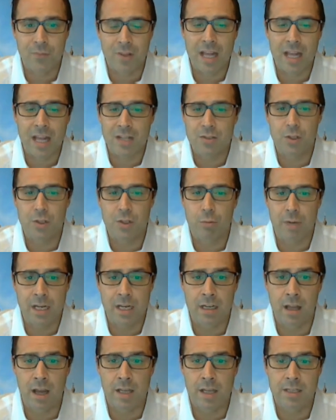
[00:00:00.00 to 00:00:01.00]
That's the
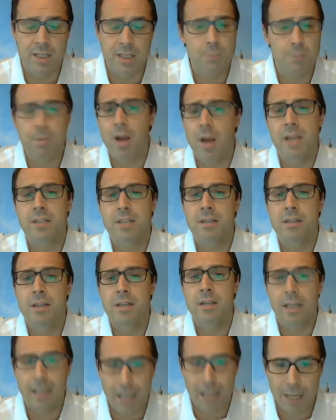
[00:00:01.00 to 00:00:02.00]
green line, despite
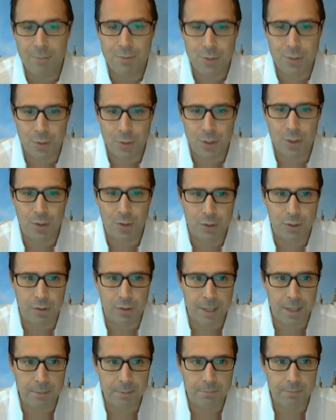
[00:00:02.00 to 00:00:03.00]
claims to the
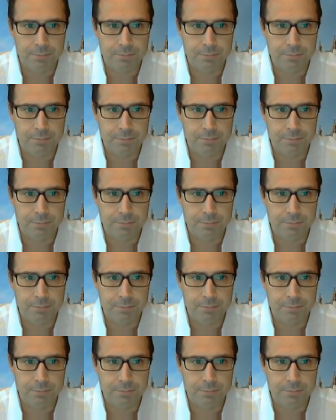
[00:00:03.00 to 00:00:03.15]
contrary.